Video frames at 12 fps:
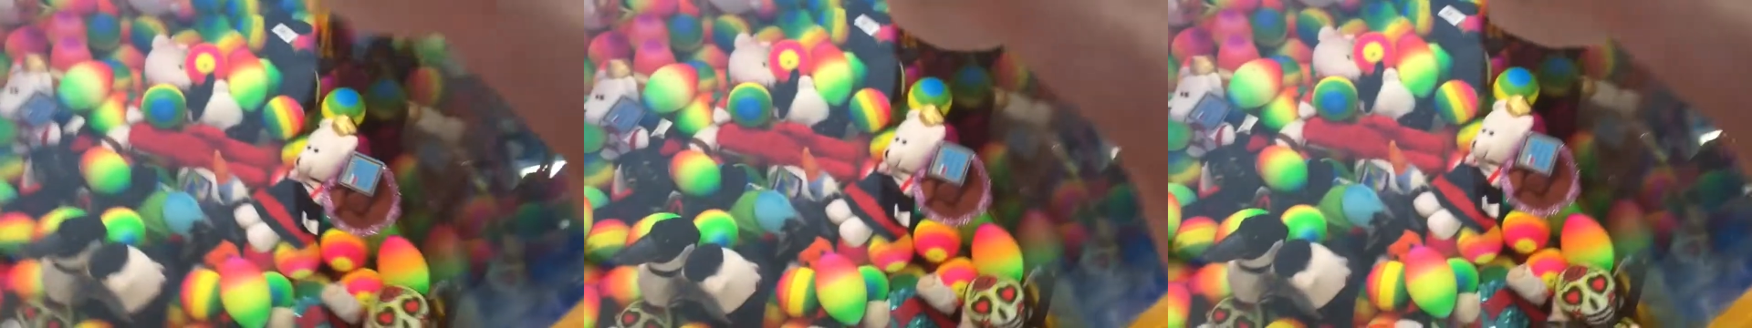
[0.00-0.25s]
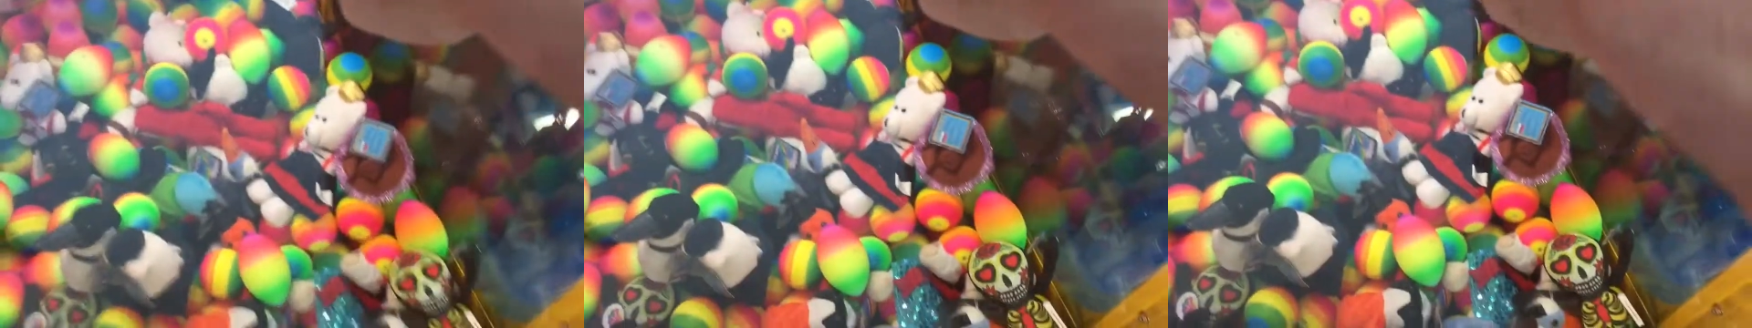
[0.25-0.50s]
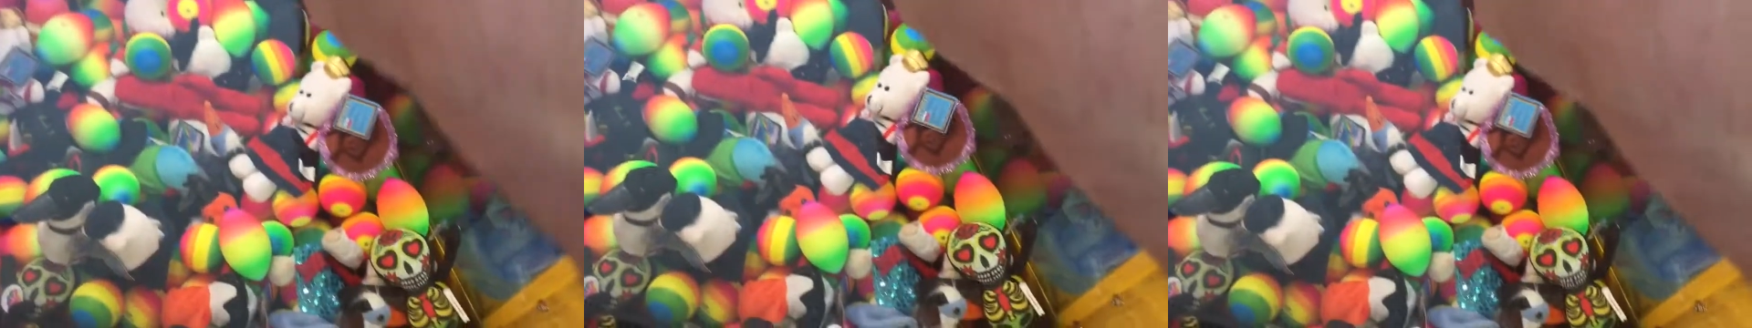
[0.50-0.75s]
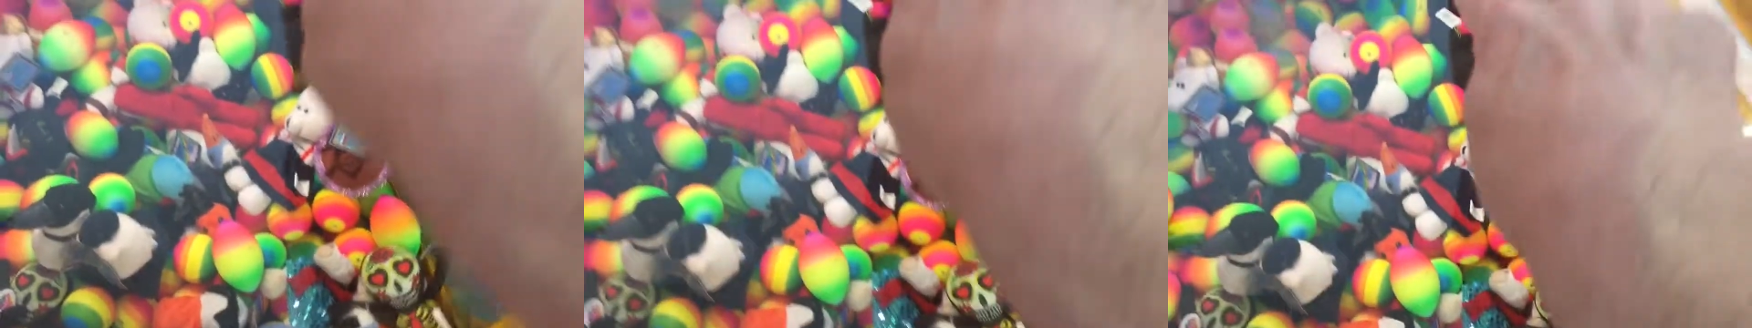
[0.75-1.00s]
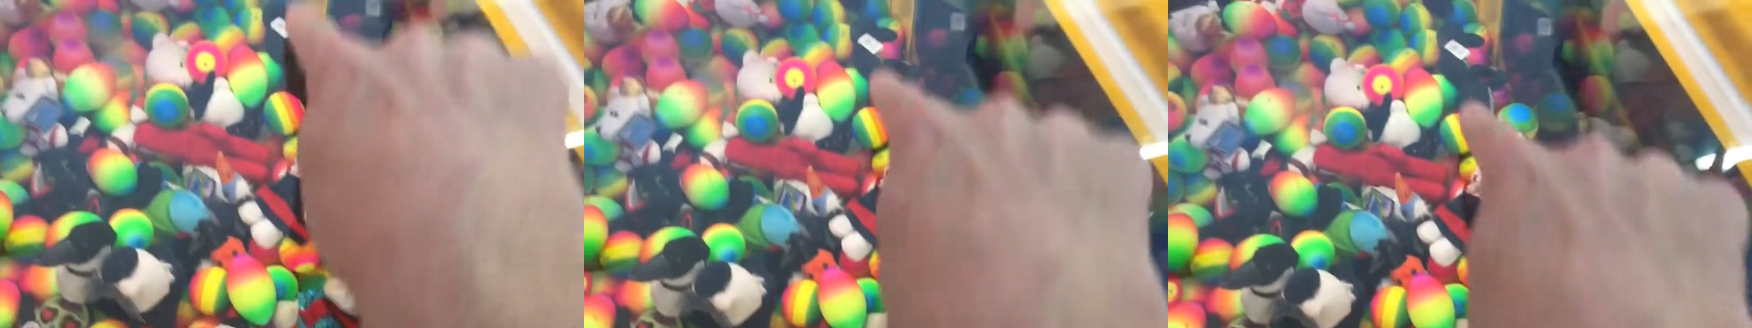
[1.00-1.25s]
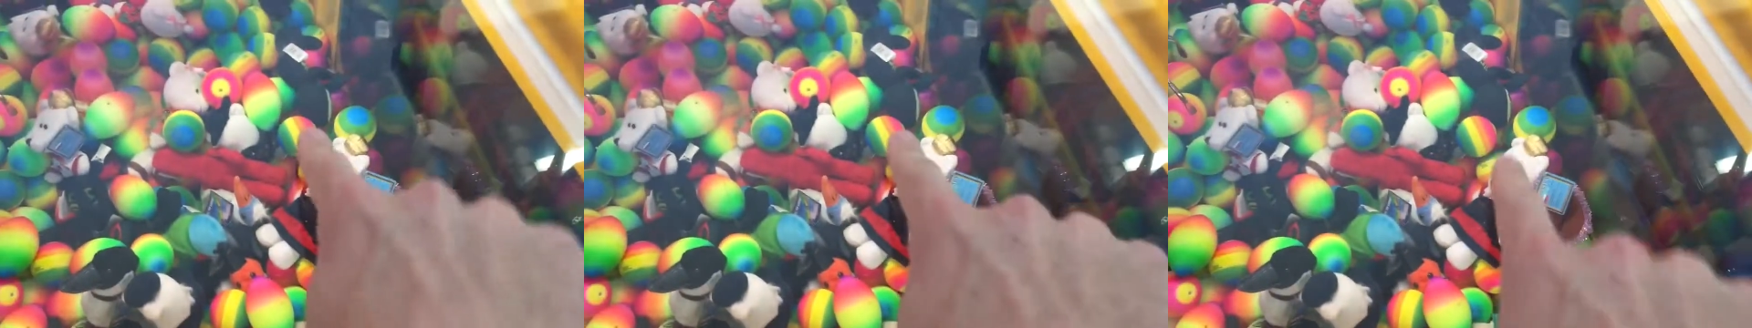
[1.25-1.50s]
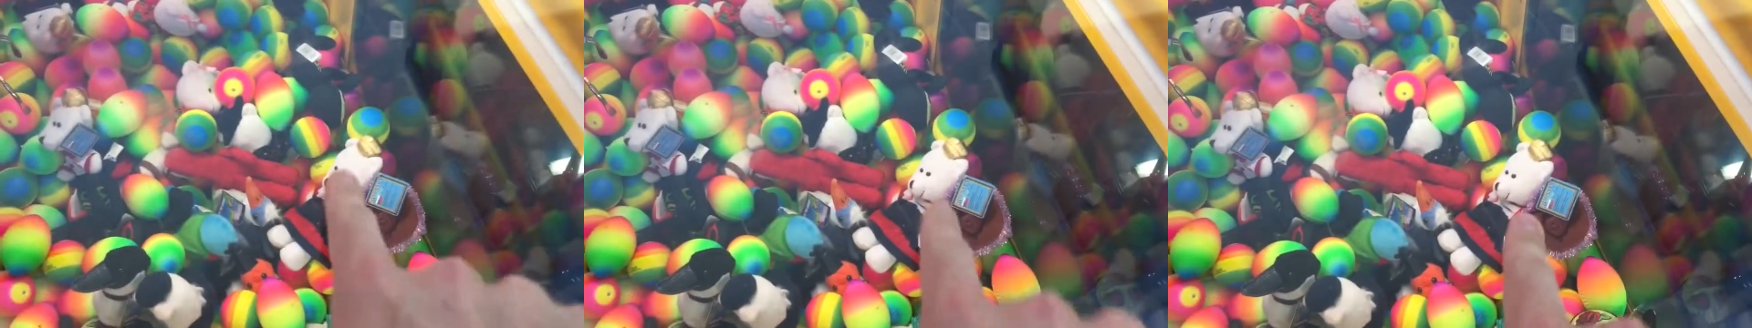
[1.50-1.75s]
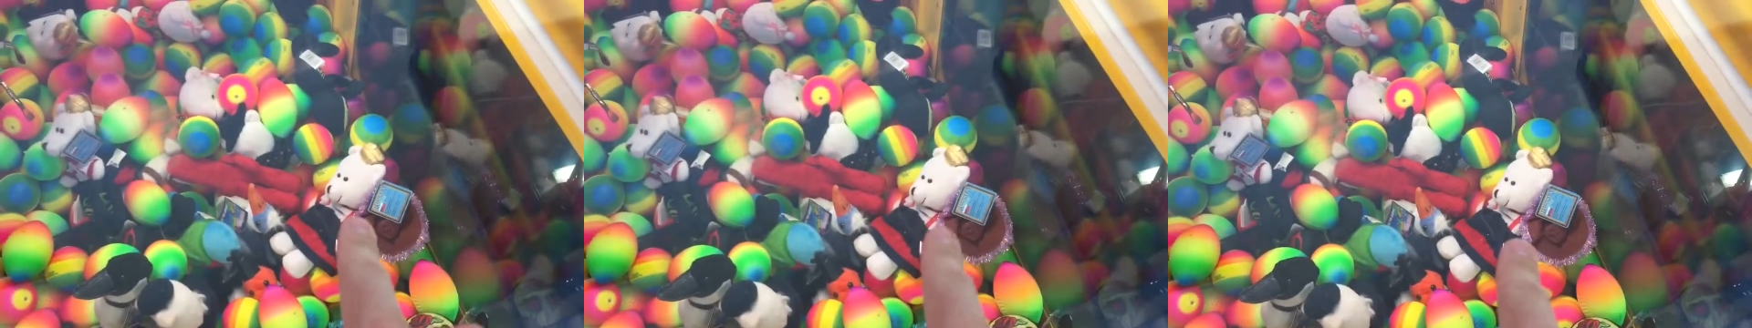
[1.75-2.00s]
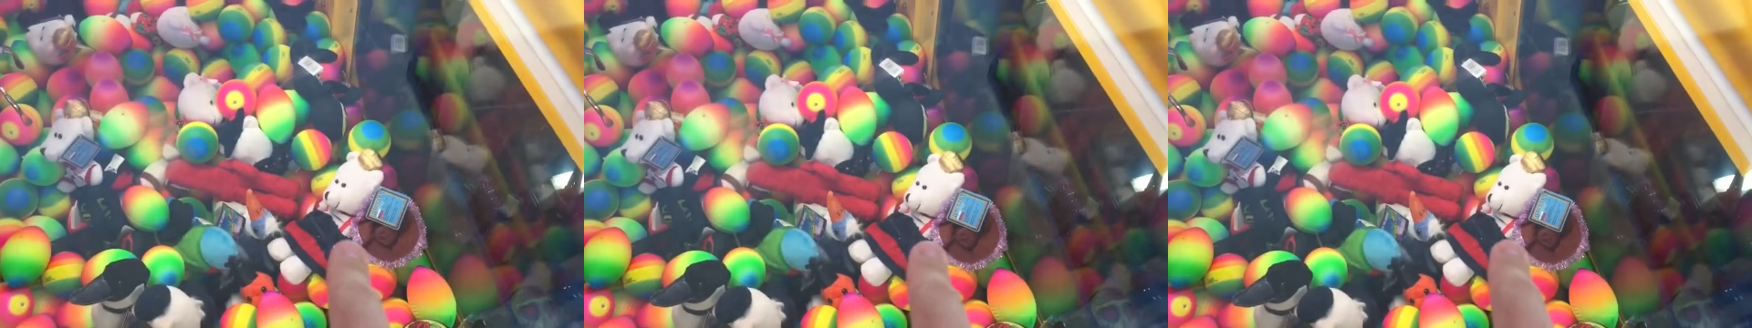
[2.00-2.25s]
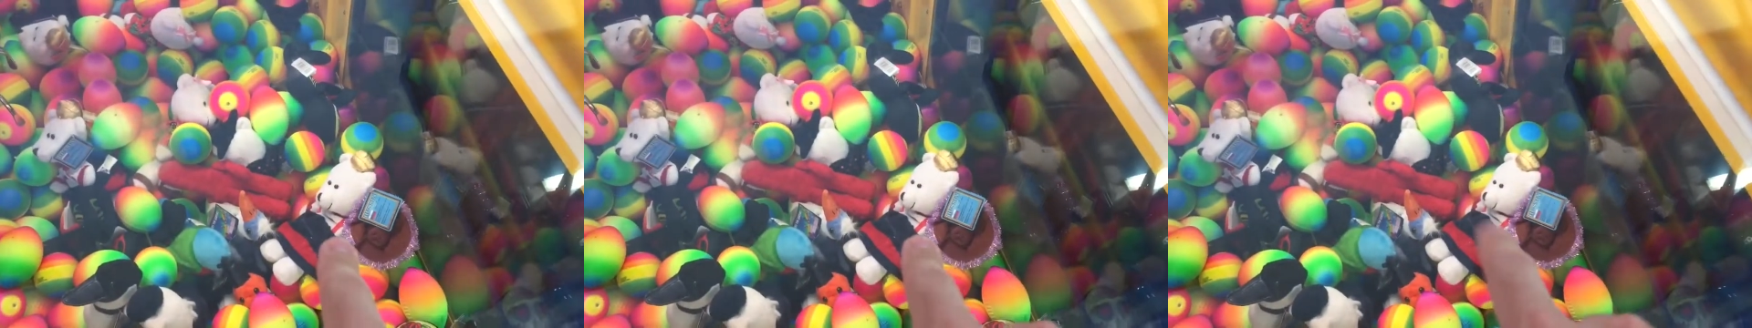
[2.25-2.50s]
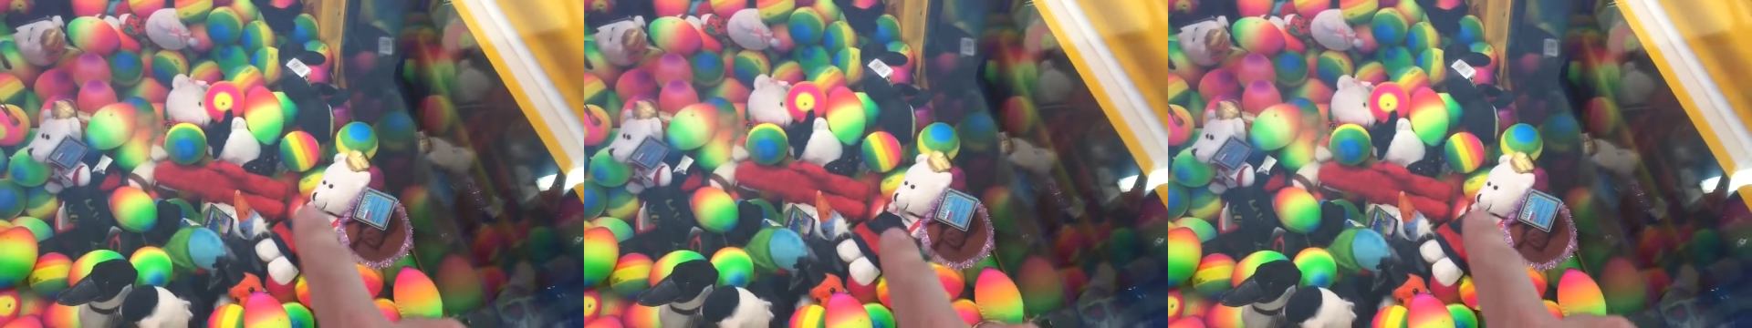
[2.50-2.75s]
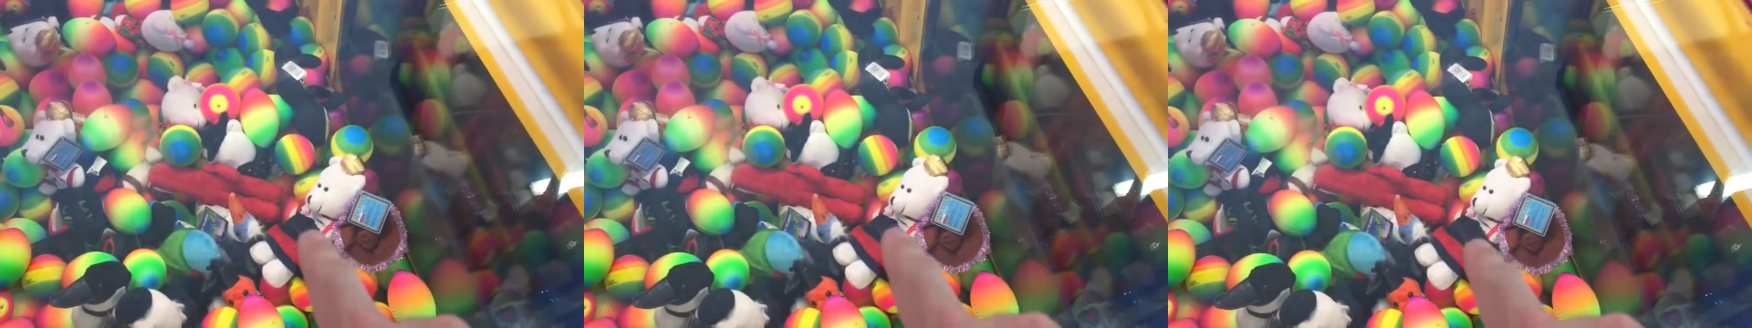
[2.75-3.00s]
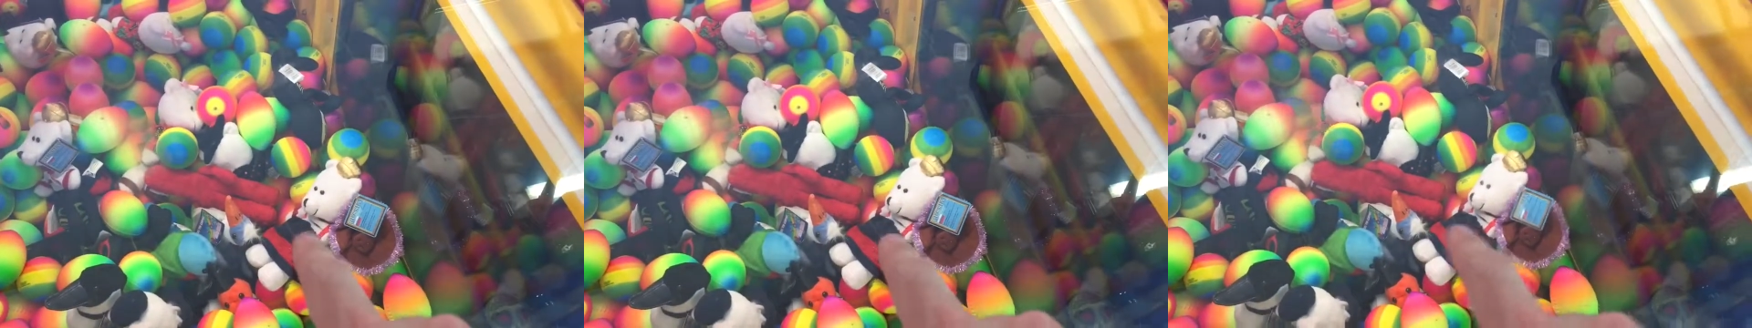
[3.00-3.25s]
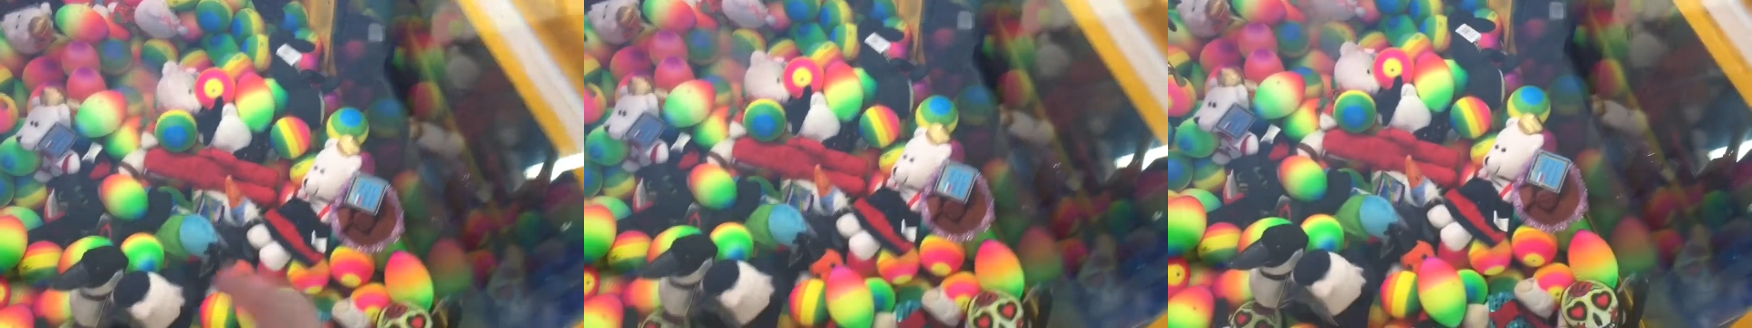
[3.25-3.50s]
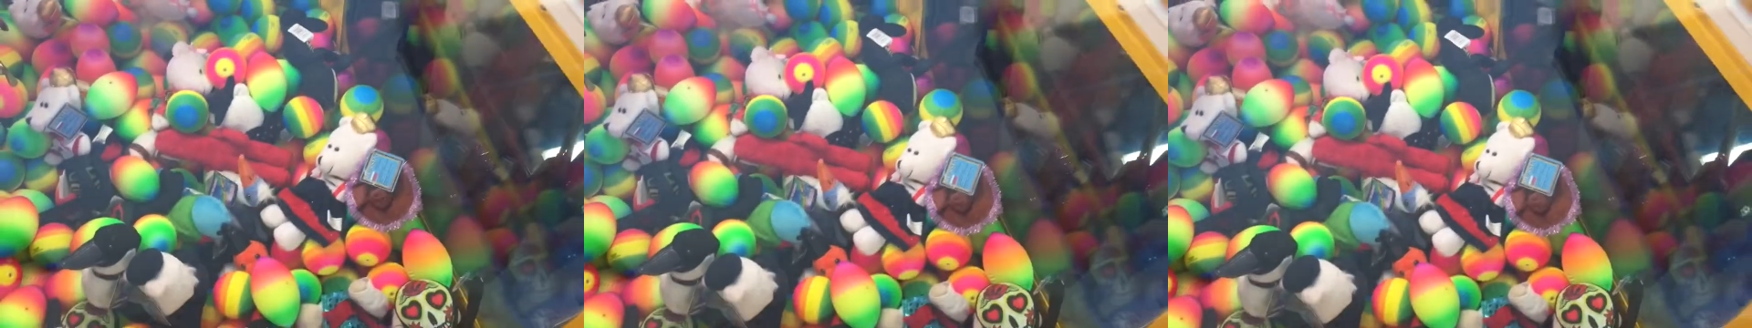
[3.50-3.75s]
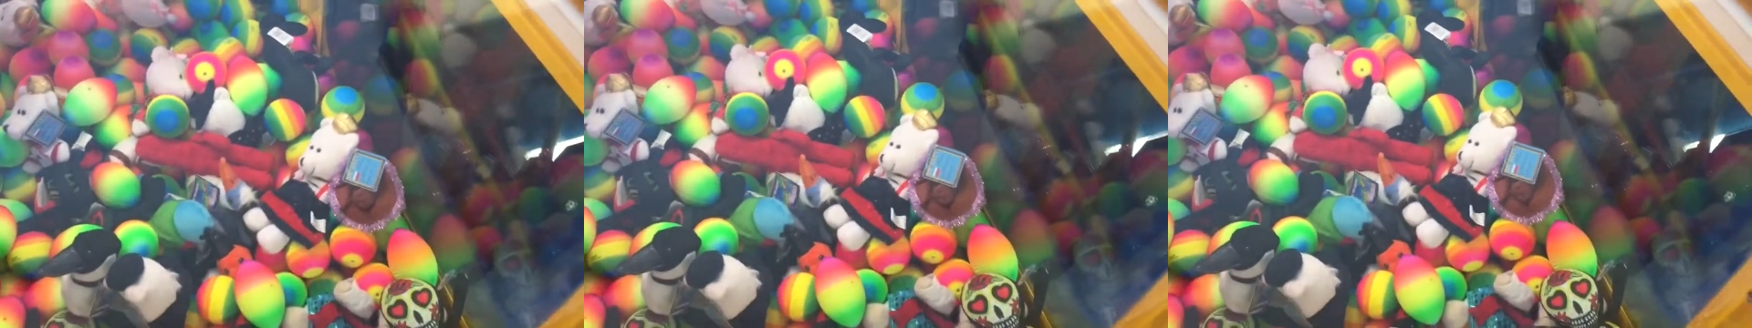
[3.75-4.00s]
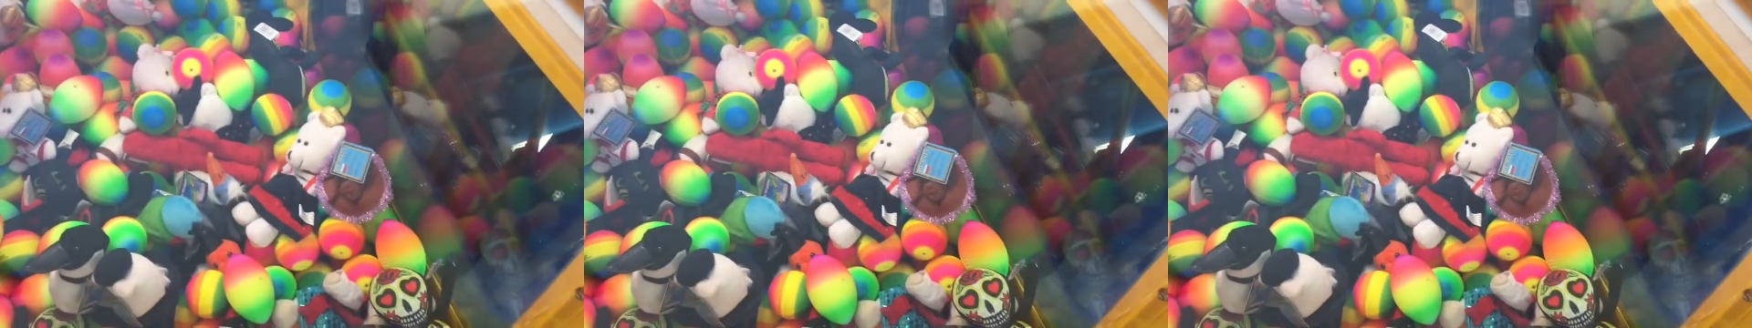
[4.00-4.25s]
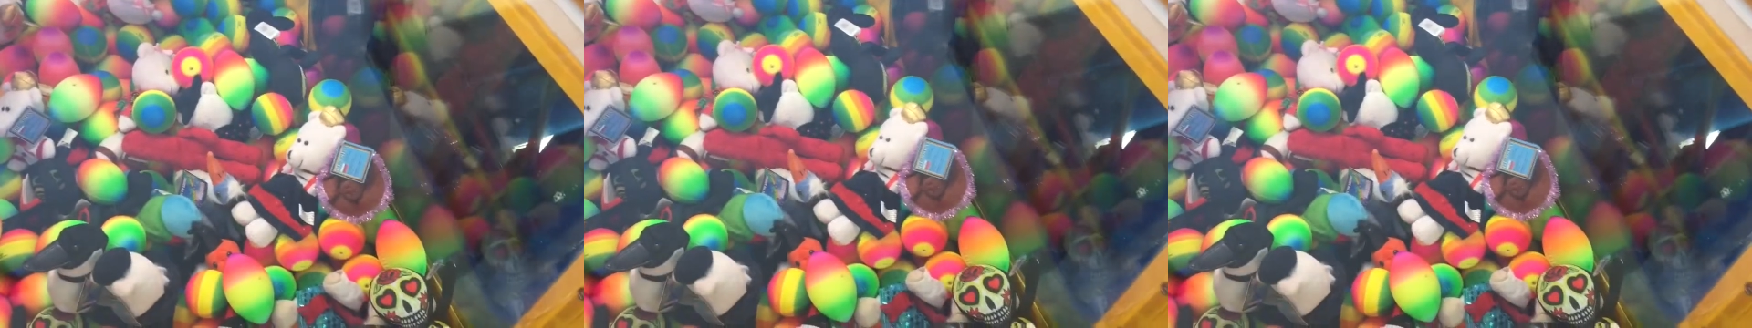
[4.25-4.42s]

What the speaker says: [unreadable: no face in view]